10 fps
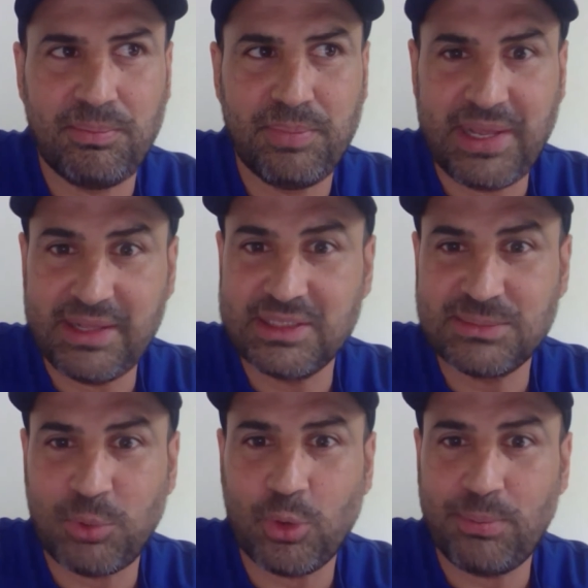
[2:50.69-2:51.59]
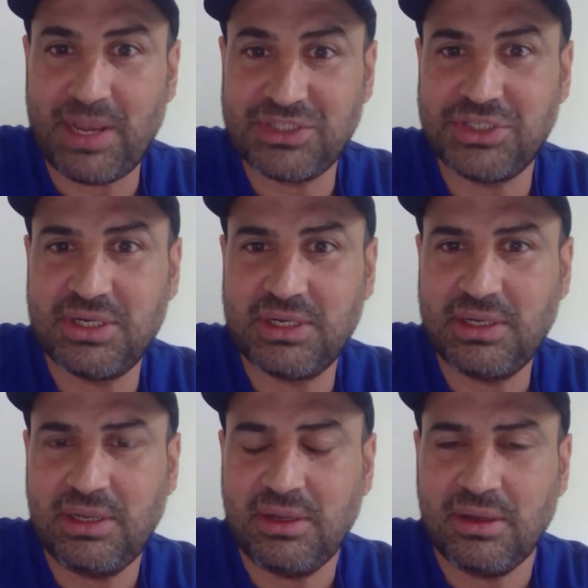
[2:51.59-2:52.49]
played the sport
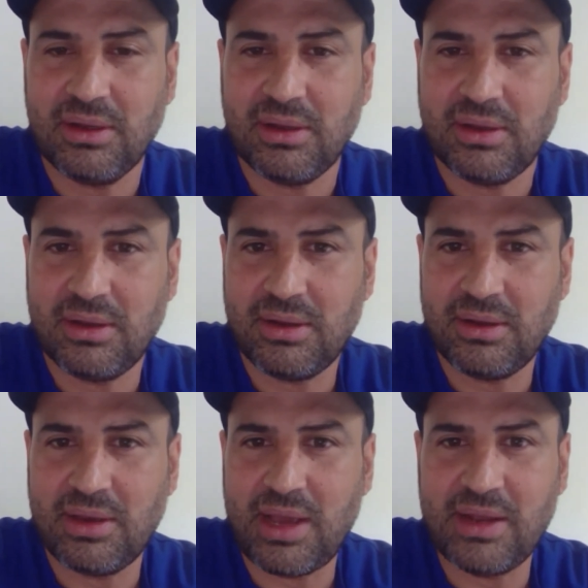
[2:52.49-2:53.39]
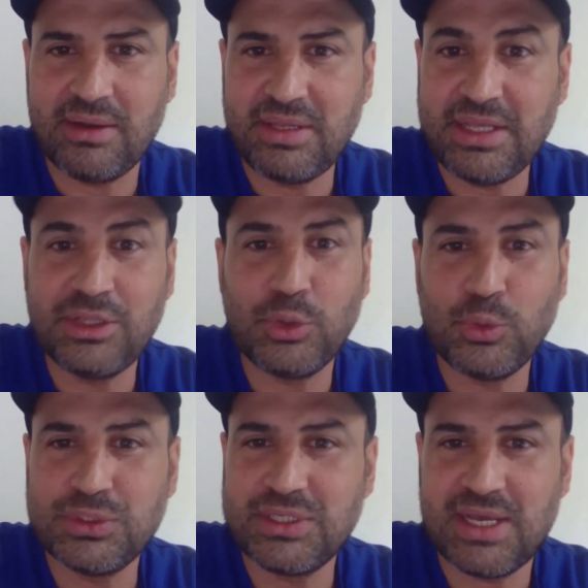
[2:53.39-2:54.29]
passionately and the
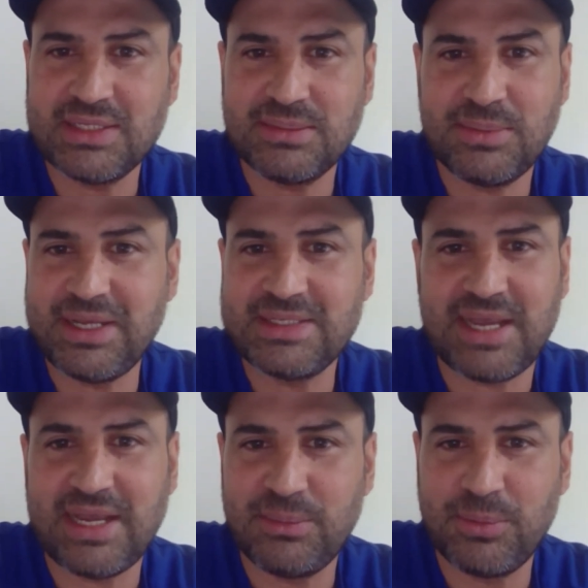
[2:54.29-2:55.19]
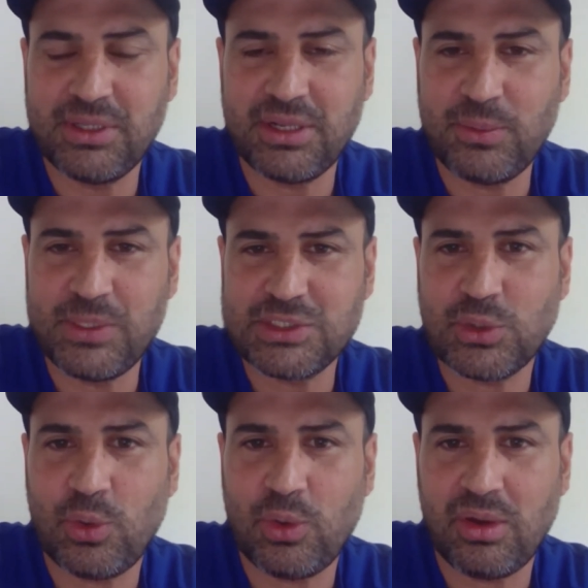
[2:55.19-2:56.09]
enthusiasm and excitement that we
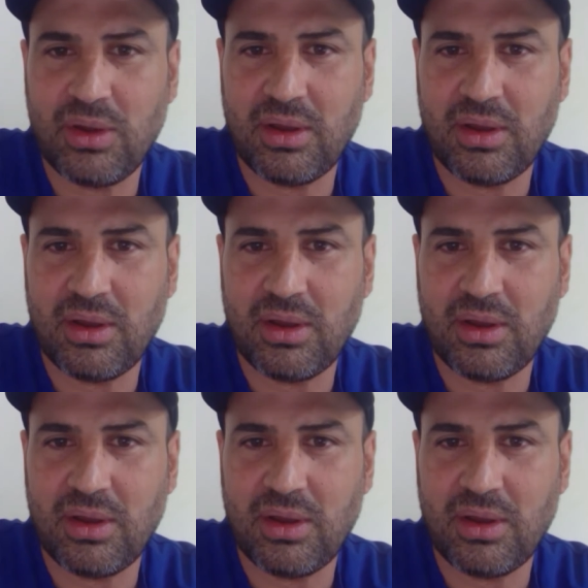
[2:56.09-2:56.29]
saw